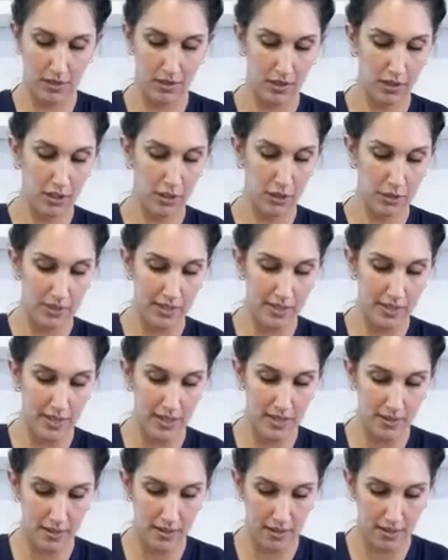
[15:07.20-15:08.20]
glue
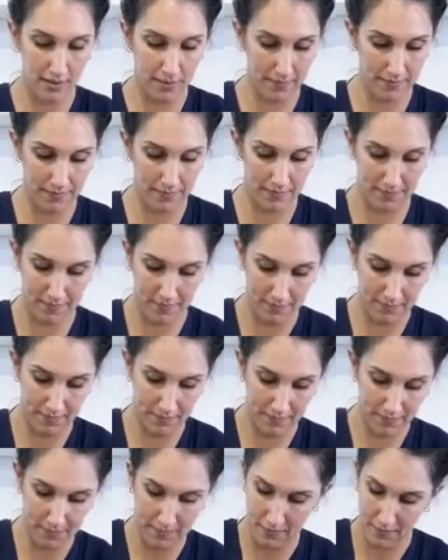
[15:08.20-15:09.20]
stick
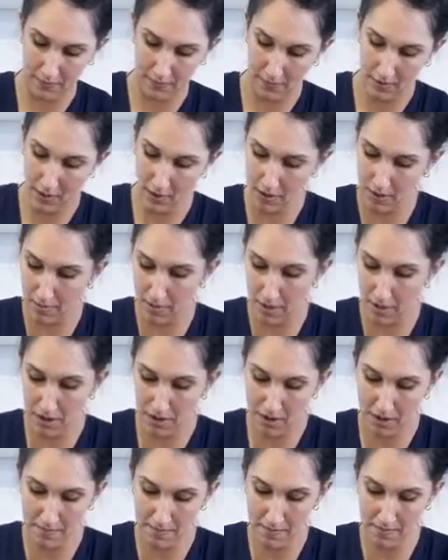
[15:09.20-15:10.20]
on the
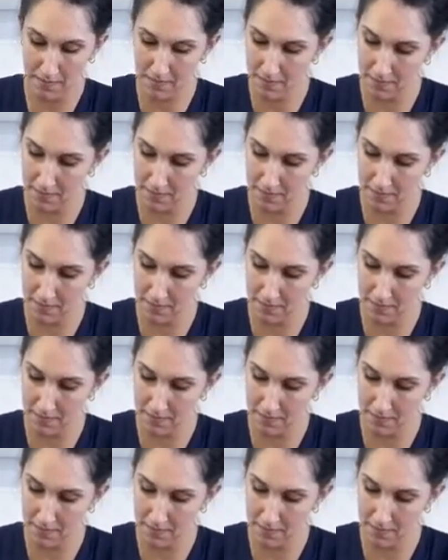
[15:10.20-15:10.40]
bottom.